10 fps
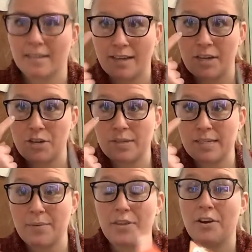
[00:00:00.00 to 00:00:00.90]
Can you
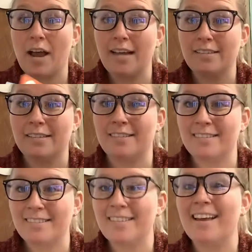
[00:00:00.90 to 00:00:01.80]
see with your eyes?
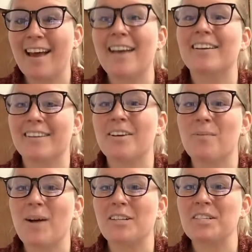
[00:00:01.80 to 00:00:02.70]
Yeah, you're
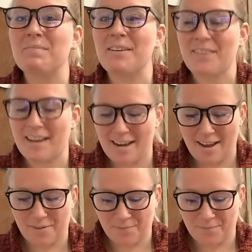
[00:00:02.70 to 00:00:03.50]
watching me right now.